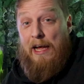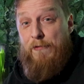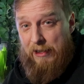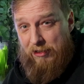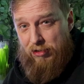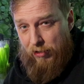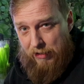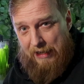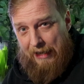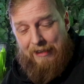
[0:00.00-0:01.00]
heavily
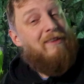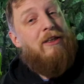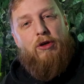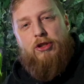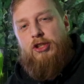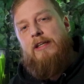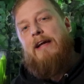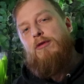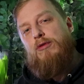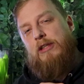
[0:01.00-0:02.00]
stocked tanks, the oxygen
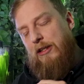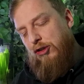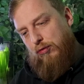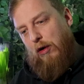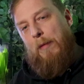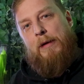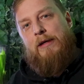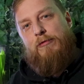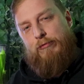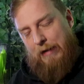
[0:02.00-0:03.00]
levels can drop
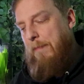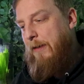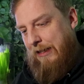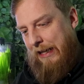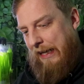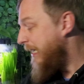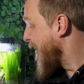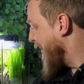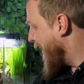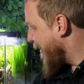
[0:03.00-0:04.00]
rapidly.
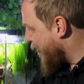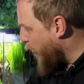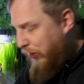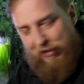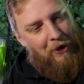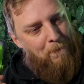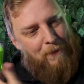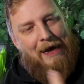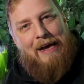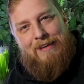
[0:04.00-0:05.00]
It's not so
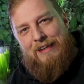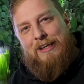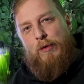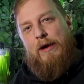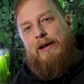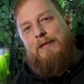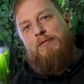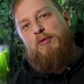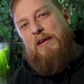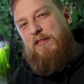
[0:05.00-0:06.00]
bad in
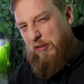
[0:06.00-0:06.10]
aquariums with